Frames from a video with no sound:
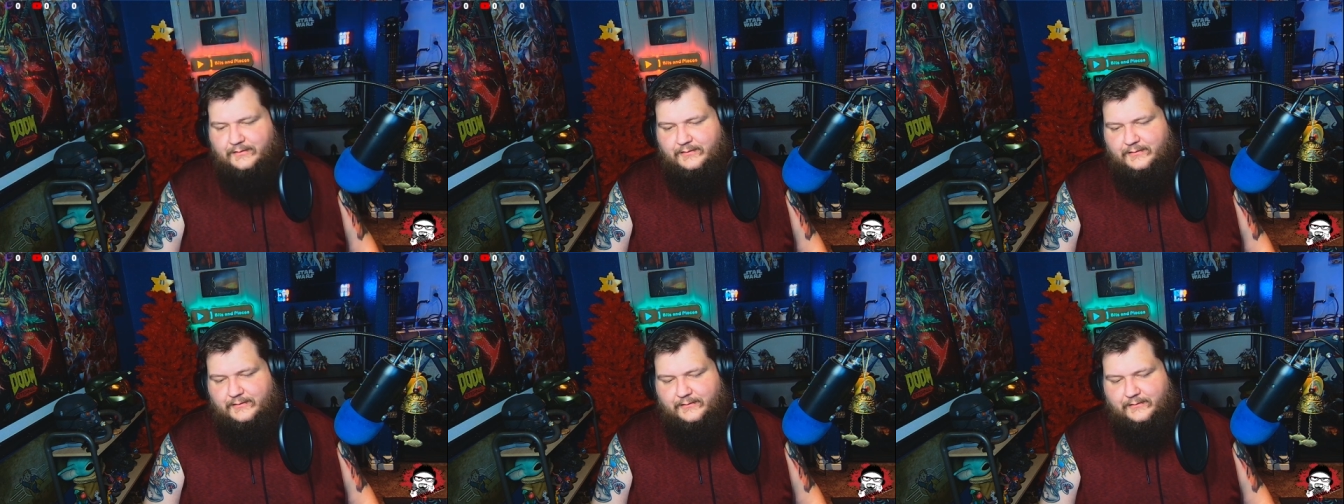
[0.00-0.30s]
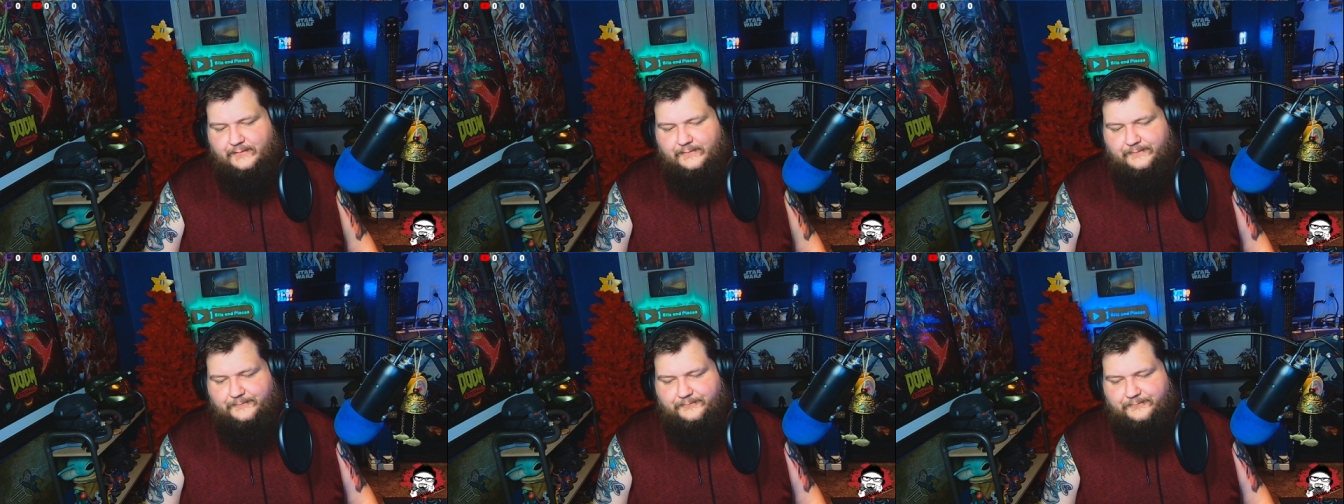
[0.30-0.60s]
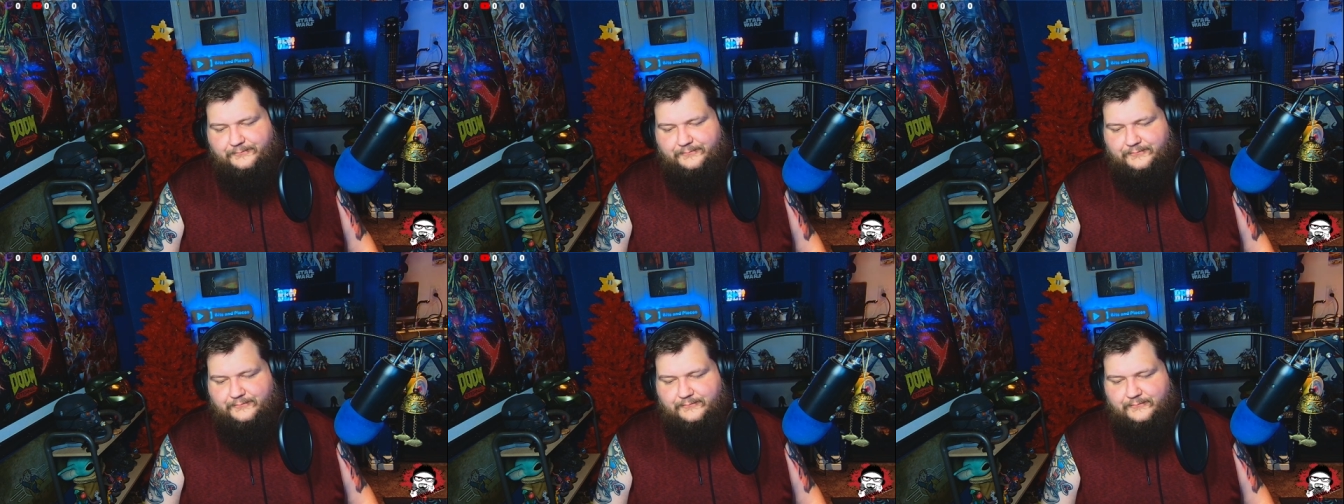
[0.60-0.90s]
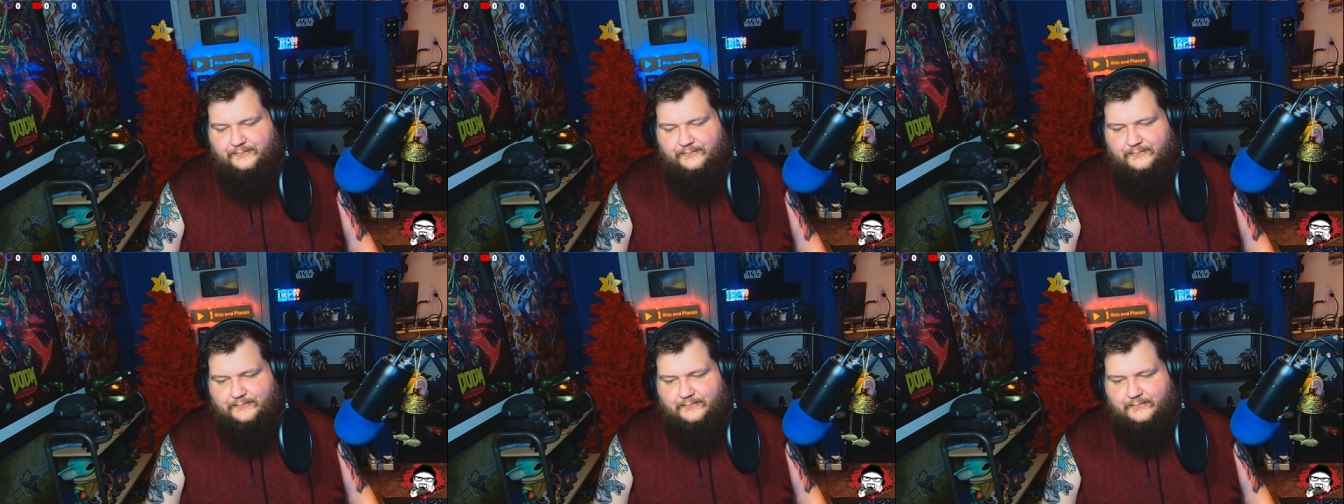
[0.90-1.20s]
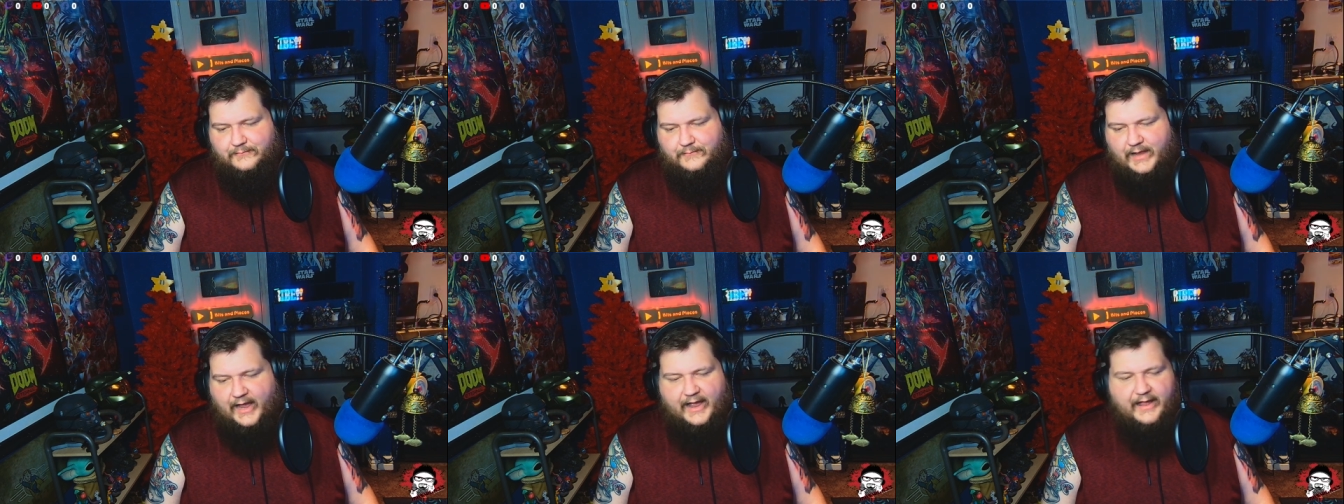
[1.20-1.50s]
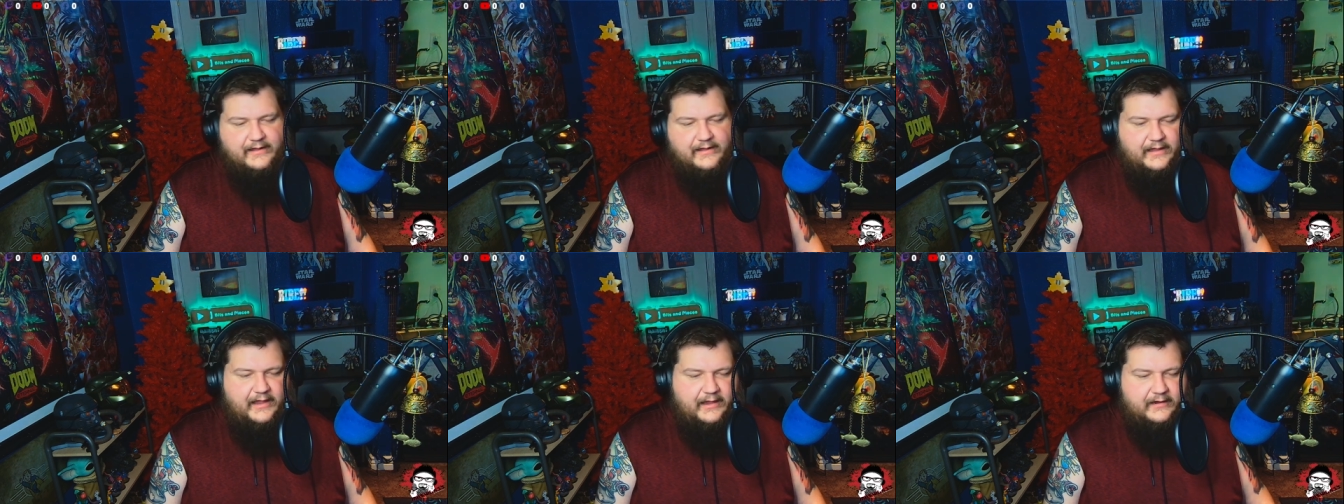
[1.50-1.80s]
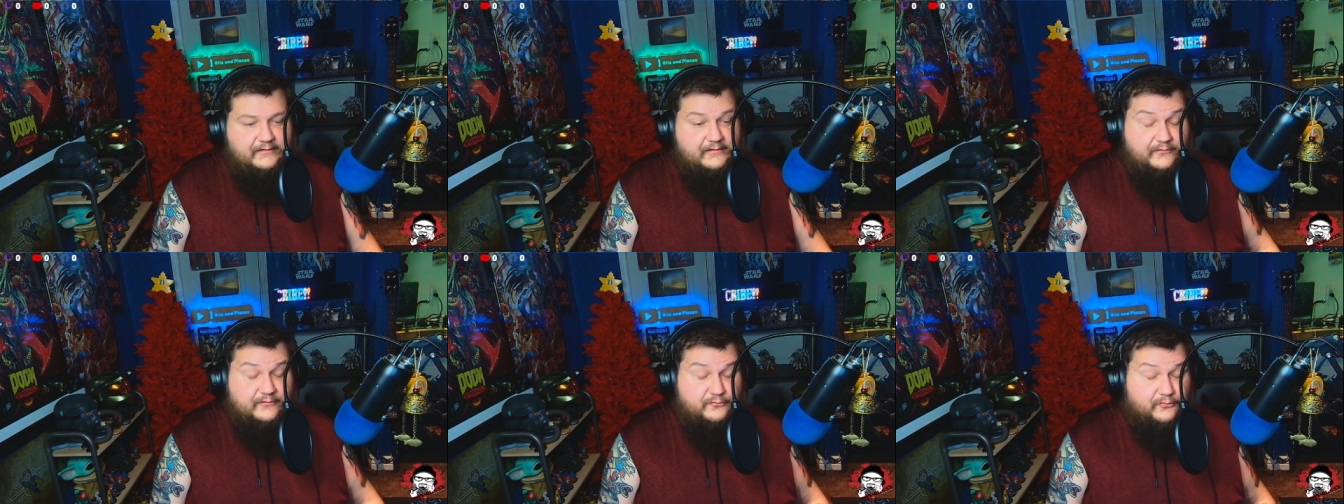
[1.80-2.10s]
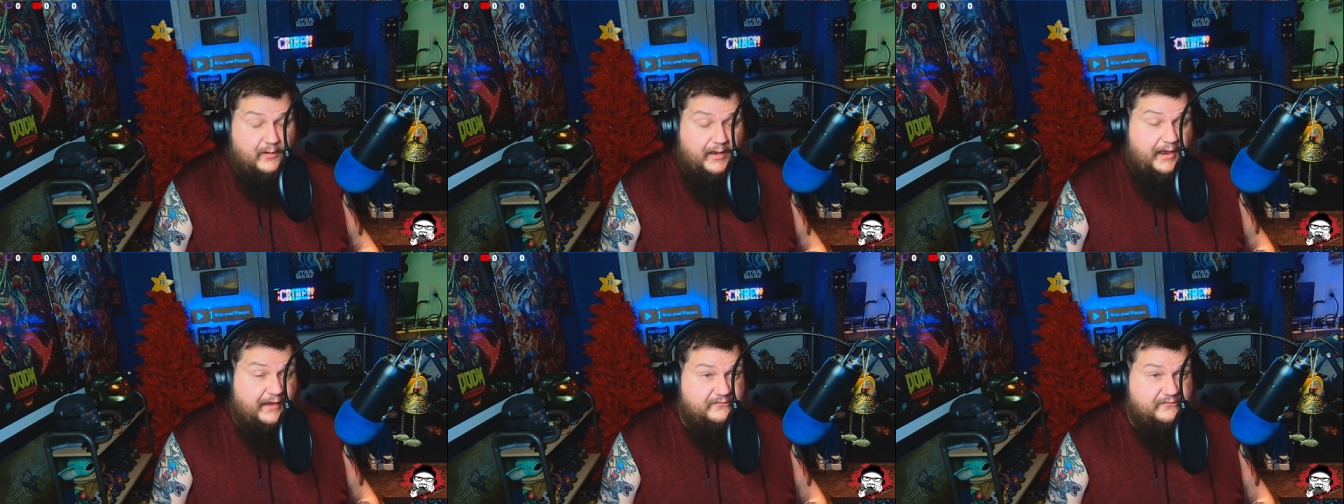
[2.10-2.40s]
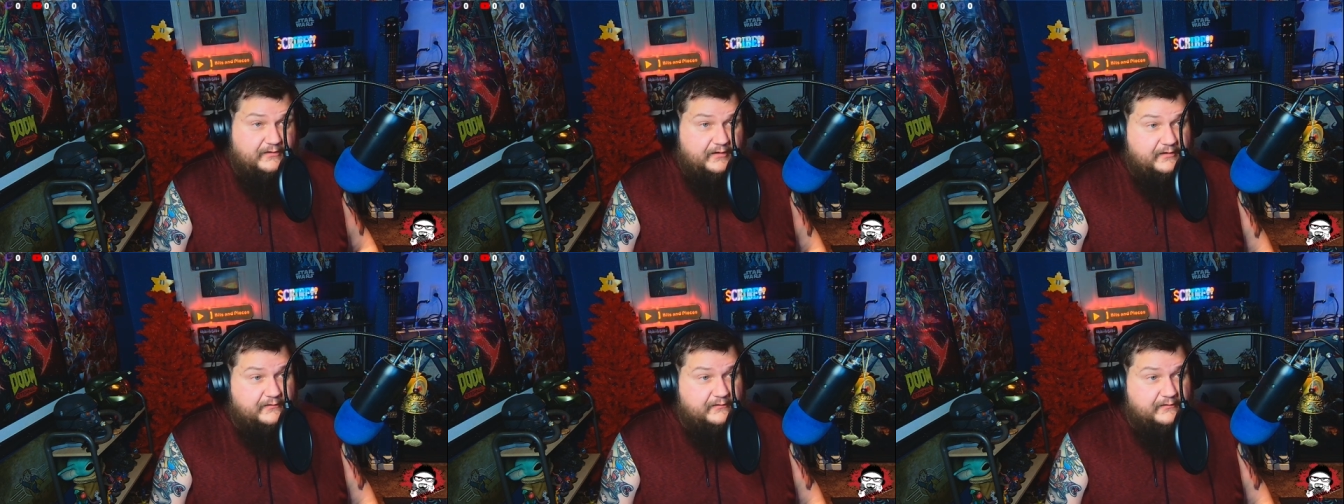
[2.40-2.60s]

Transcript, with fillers: Um, I here's what I say.